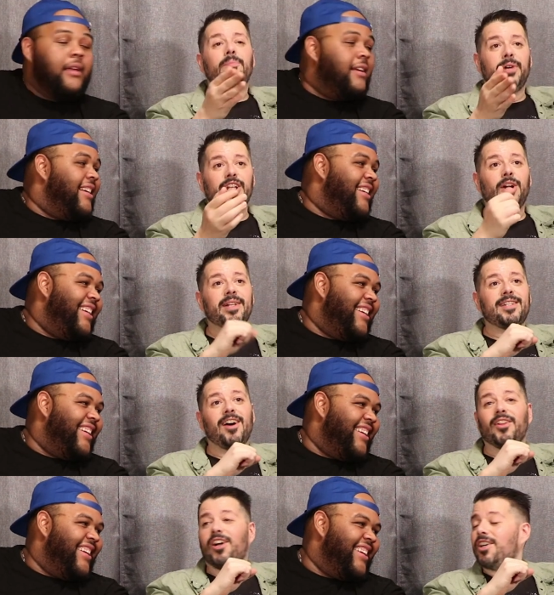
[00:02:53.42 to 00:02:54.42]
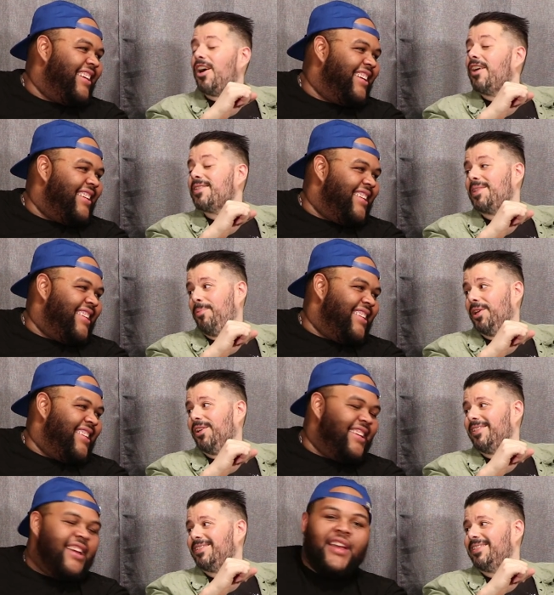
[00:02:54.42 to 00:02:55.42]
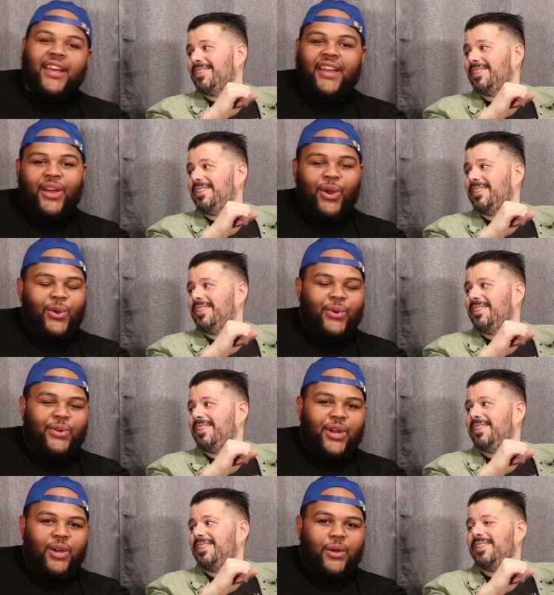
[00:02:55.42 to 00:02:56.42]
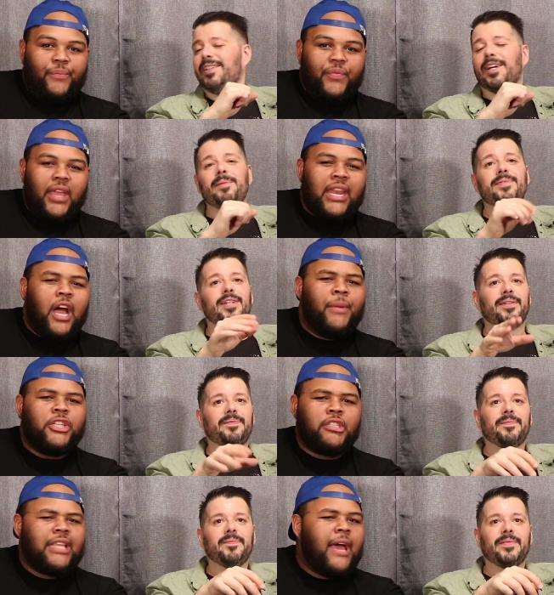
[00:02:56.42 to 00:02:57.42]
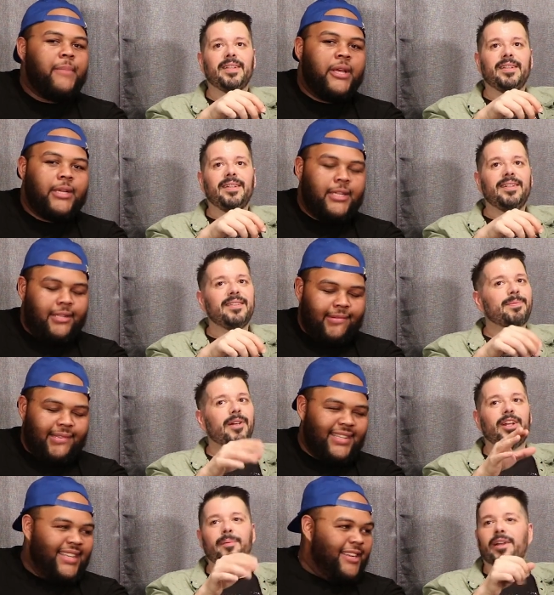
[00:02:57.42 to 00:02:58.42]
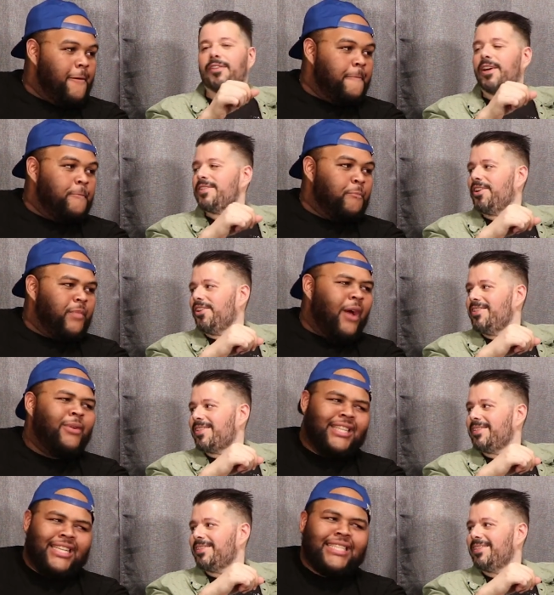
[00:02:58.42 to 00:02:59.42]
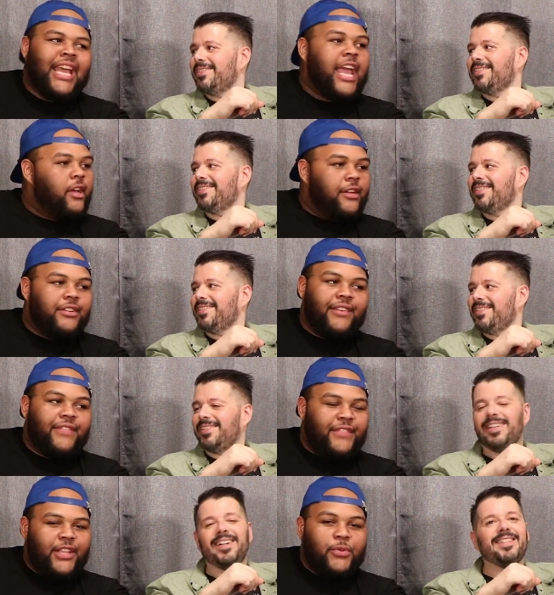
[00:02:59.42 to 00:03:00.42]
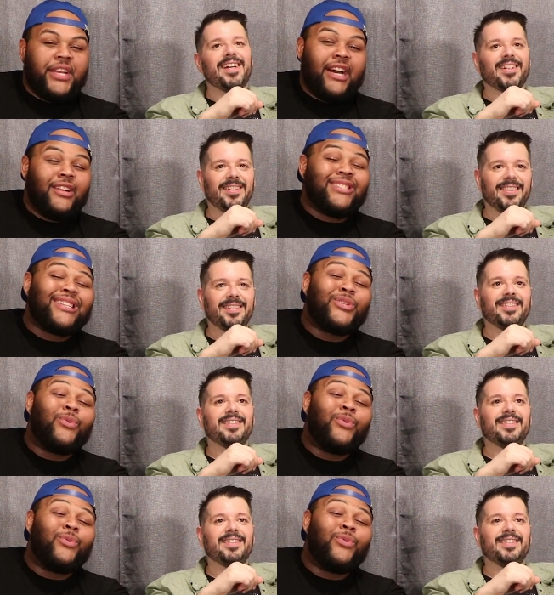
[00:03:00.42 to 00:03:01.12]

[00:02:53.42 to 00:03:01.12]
Speaker 1: But you know what's not long gone is the bill. Oh, no. Yep,
Speaker 2: and so how much is that bill? It's probably going to be like a thousand dollars. I was going to say eight hundred fifty-three dollars and